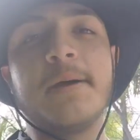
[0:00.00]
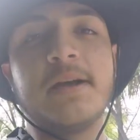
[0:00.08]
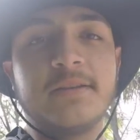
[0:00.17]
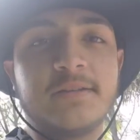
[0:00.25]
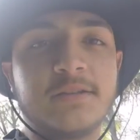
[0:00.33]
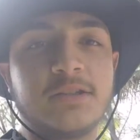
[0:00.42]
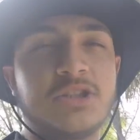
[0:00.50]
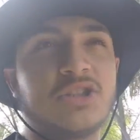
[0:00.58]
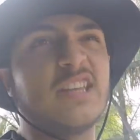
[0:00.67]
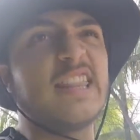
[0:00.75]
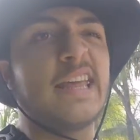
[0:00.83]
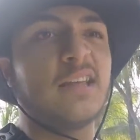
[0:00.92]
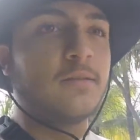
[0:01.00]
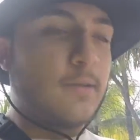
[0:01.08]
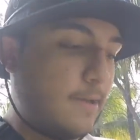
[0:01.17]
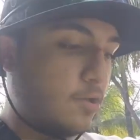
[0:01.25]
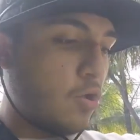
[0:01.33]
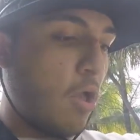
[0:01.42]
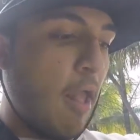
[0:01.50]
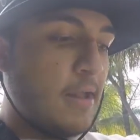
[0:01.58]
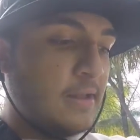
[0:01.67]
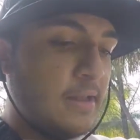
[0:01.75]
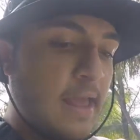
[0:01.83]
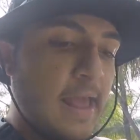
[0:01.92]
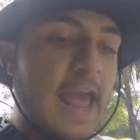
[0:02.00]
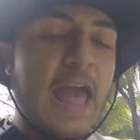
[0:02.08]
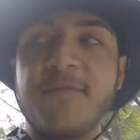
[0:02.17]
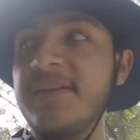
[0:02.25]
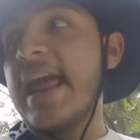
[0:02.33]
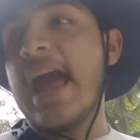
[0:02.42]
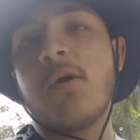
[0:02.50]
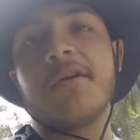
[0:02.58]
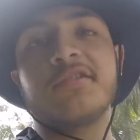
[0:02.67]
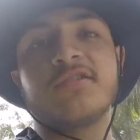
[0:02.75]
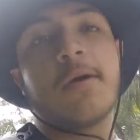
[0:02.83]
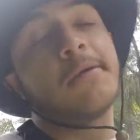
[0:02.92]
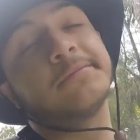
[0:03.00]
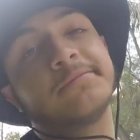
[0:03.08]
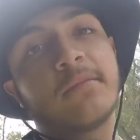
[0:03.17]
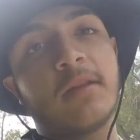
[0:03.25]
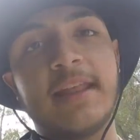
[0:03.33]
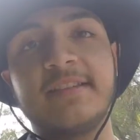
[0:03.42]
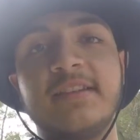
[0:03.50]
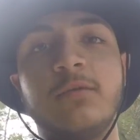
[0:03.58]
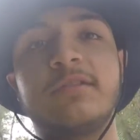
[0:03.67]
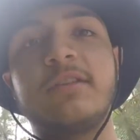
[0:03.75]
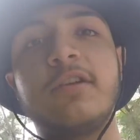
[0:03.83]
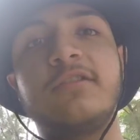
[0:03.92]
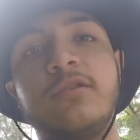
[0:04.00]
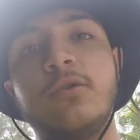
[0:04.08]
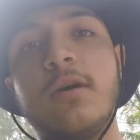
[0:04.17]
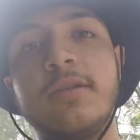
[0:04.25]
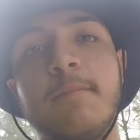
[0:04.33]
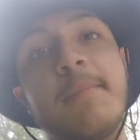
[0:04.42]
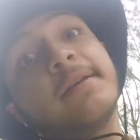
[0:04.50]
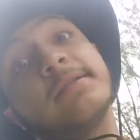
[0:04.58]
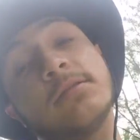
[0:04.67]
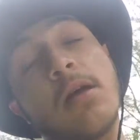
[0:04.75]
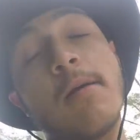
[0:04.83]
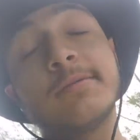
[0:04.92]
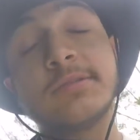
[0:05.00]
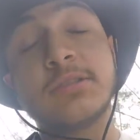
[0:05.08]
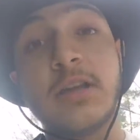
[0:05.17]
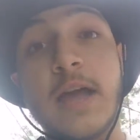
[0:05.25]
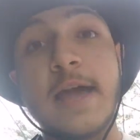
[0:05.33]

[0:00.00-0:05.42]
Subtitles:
bus, in like half an hour or so. Let's see what there is to do on the bus, so see you